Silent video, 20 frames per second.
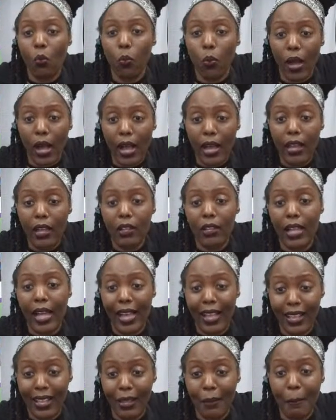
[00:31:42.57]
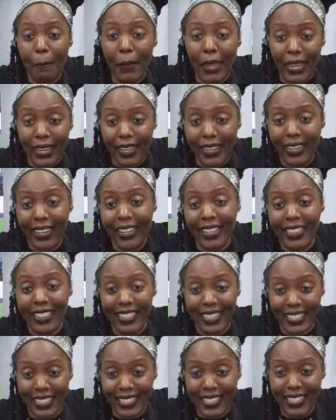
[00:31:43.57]
while I'm making
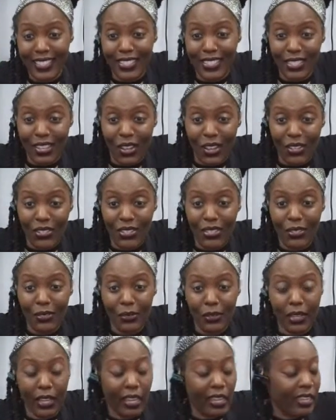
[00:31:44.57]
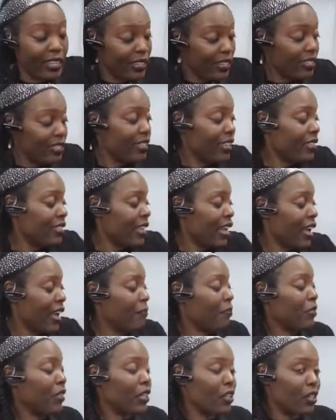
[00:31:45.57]
this sauce, okay? It is that time.
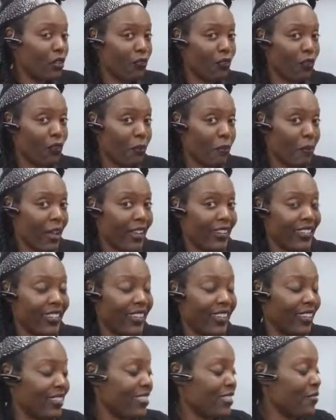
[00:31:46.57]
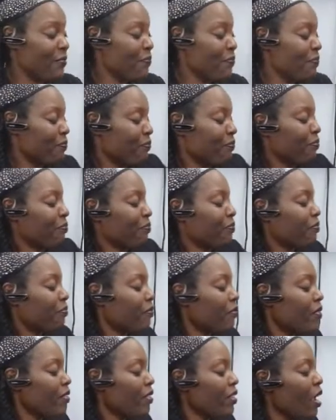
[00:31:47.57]
Thank you for reminding us.
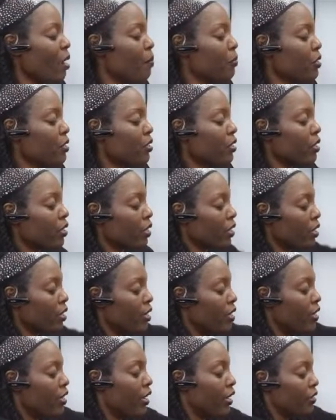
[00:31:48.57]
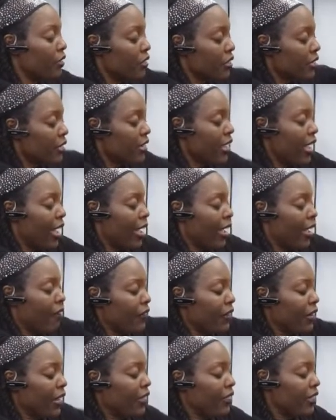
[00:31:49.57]
I'm just gonna cut this in half,
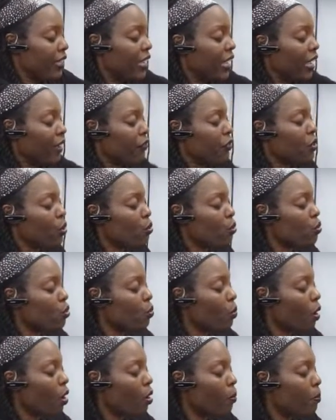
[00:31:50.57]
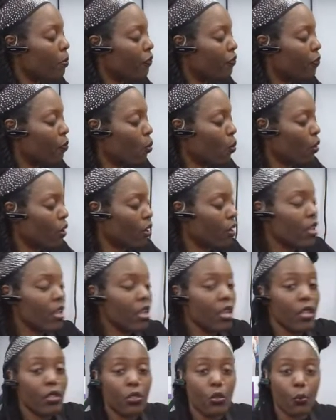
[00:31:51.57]
and I think I've showed you all before
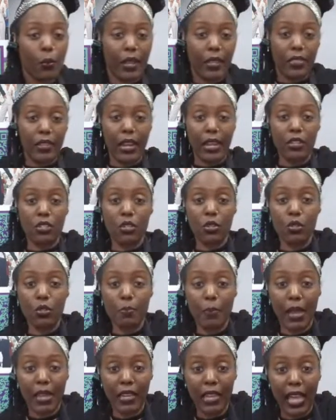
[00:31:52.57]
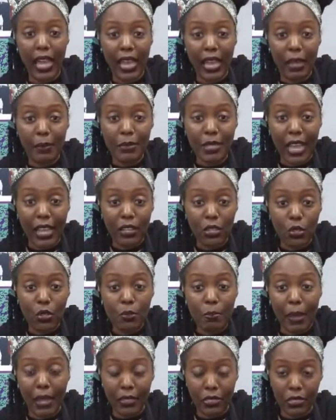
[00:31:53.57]
the way that I juice my limes. I use
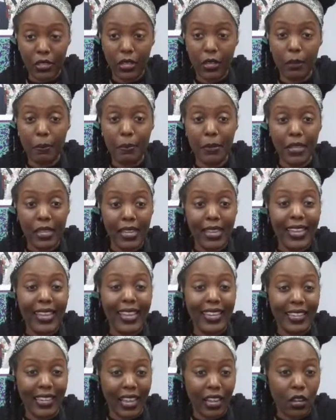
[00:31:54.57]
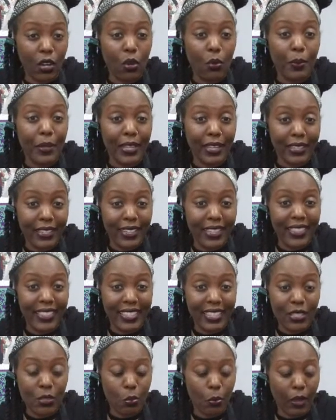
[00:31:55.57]
my thumb and I go in
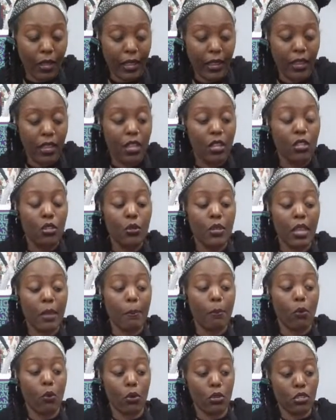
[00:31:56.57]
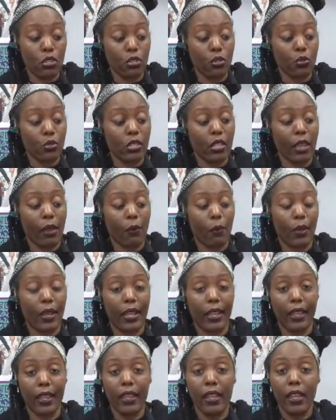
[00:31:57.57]
this way. You get more juice that
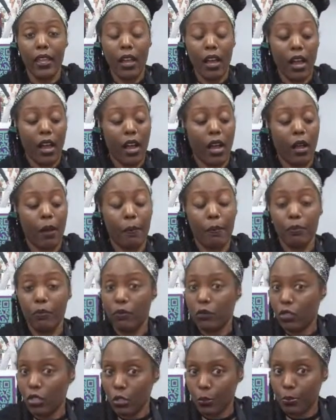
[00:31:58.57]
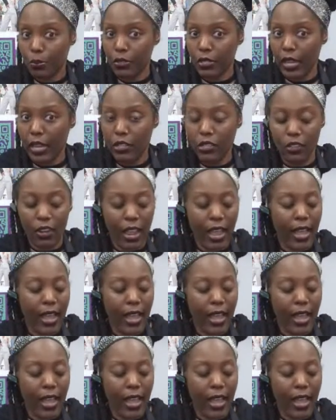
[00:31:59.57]
way. Just protect your